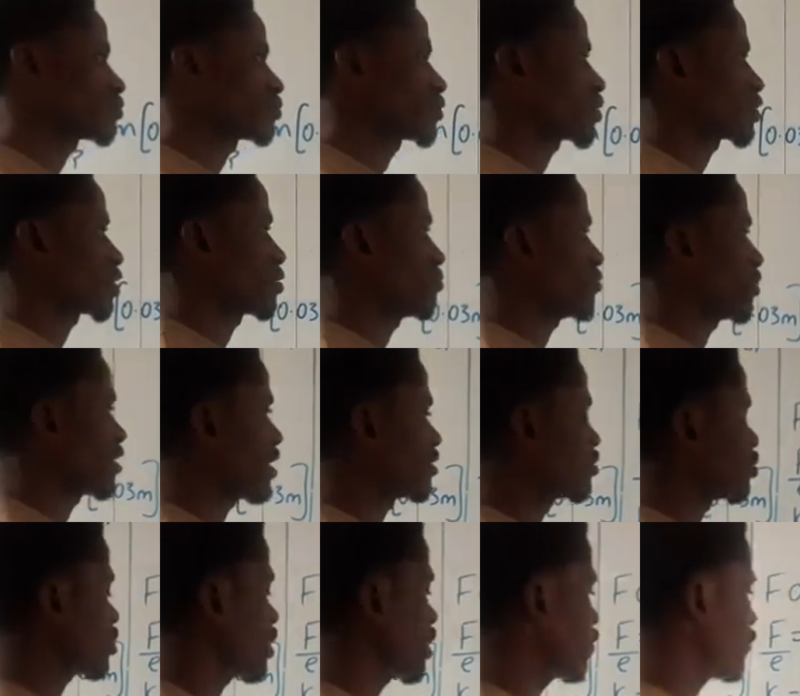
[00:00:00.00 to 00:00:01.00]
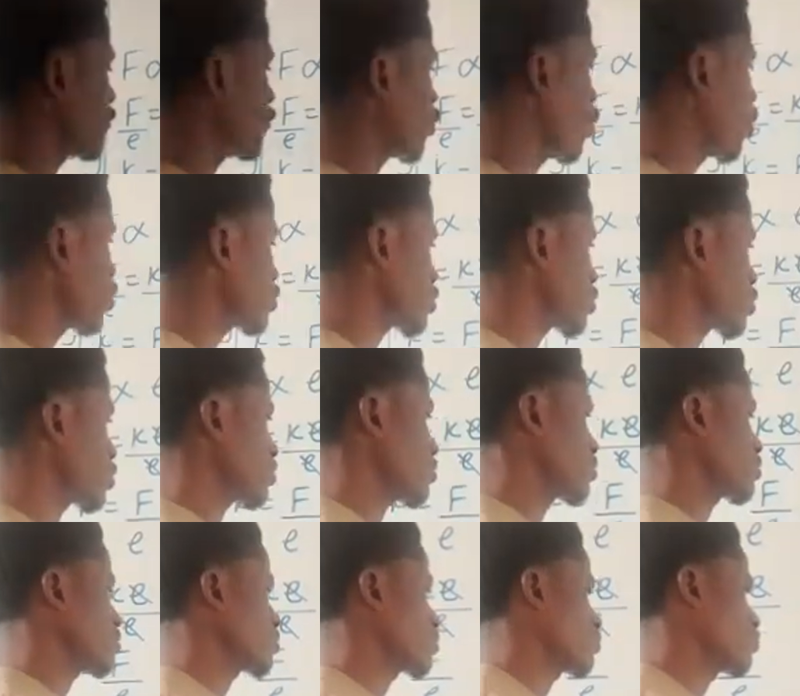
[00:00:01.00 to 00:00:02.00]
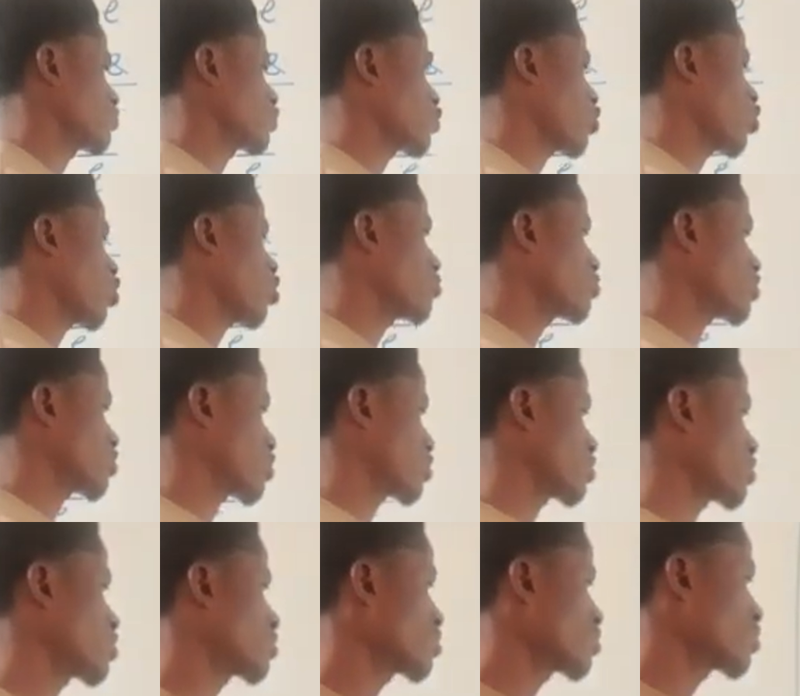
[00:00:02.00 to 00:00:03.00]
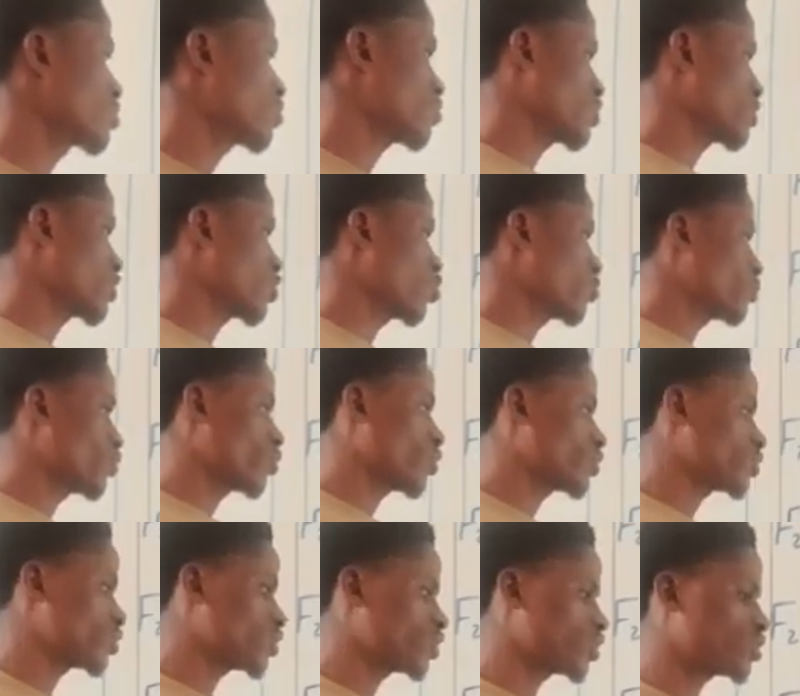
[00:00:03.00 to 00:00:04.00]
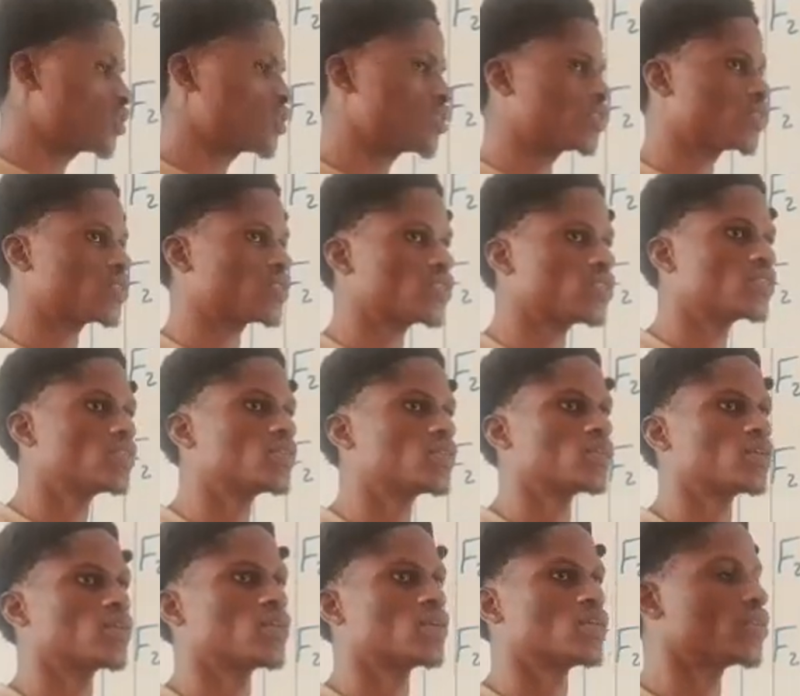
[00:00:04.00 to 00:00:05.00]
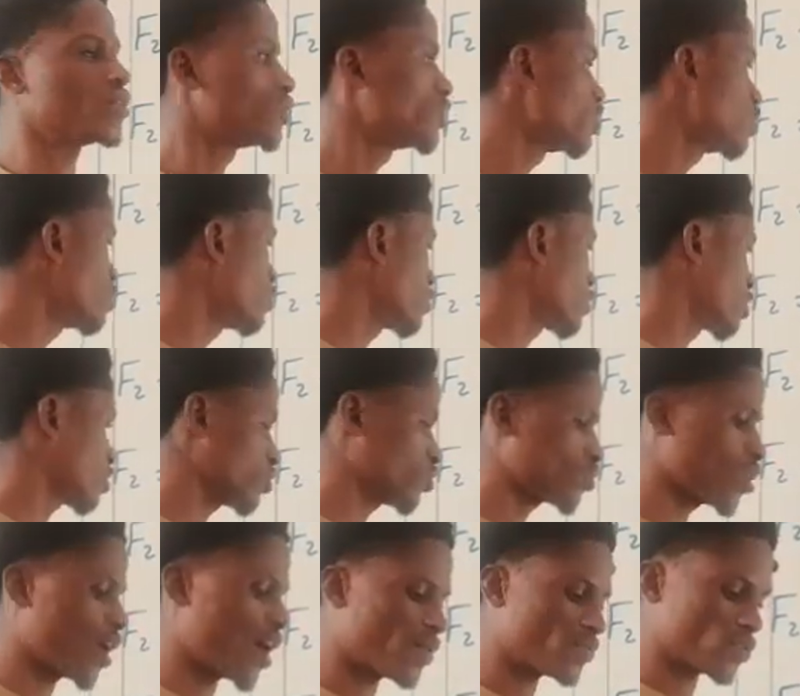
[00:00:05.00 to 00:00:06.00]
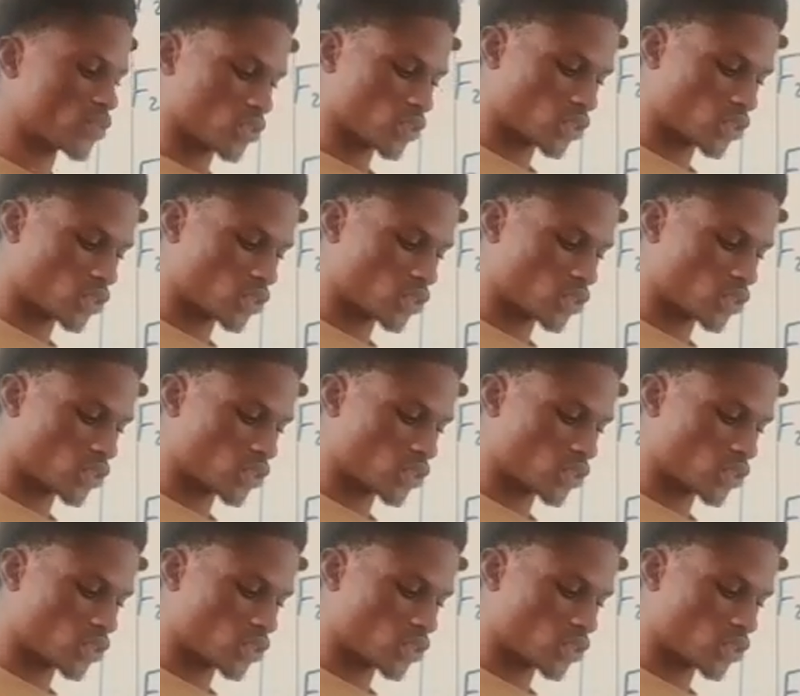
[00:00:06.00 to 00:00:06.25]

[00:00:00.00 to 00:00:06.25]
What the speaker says: My additional force becomes 0.33 Newton. So I have this.